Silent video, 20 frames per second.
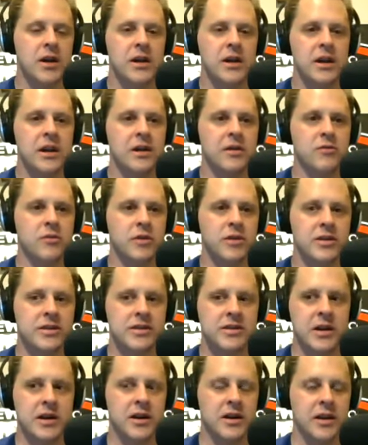He
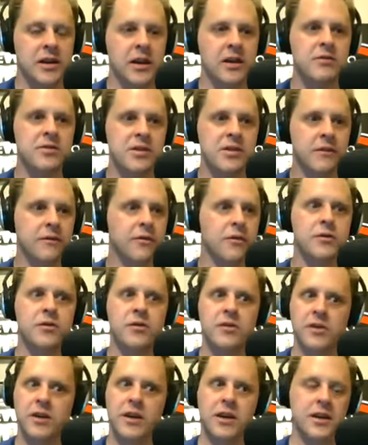was uh, he was a
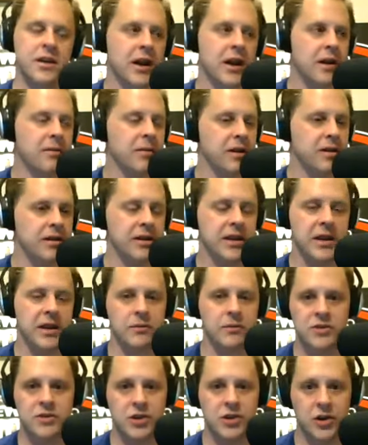wunderkind. I mean, the kid
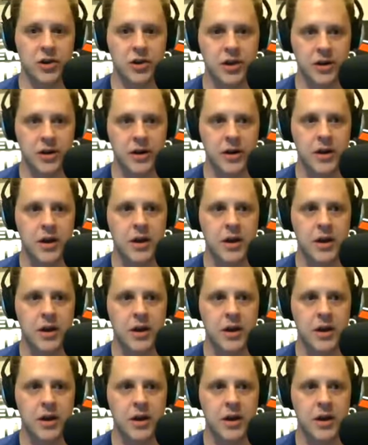was good.